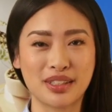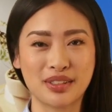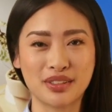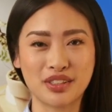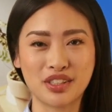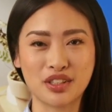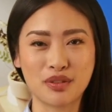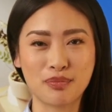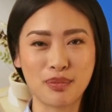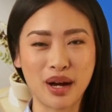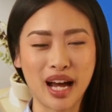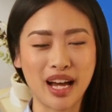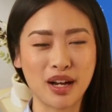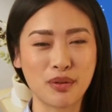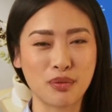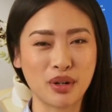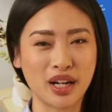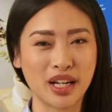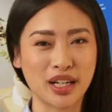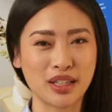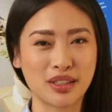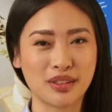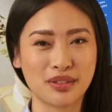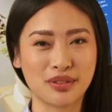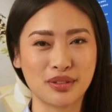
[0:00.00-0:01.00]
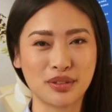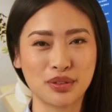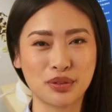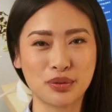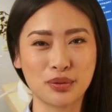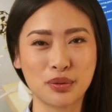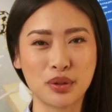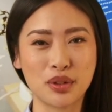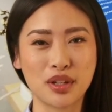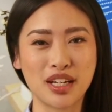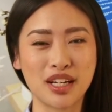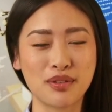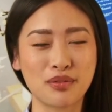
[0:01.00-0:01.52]
spyware,
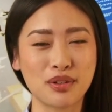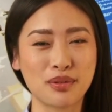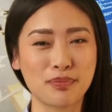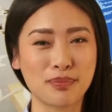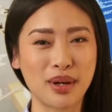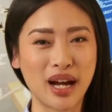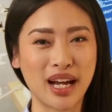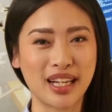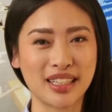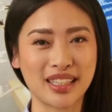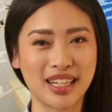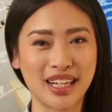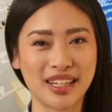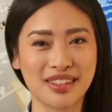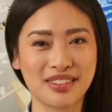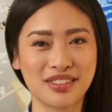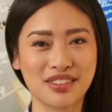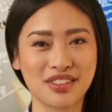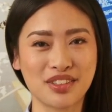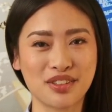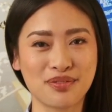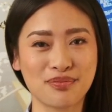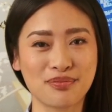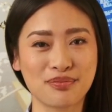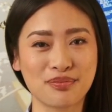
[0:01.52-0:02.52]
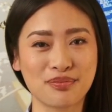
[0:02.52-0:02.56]
or even botnets.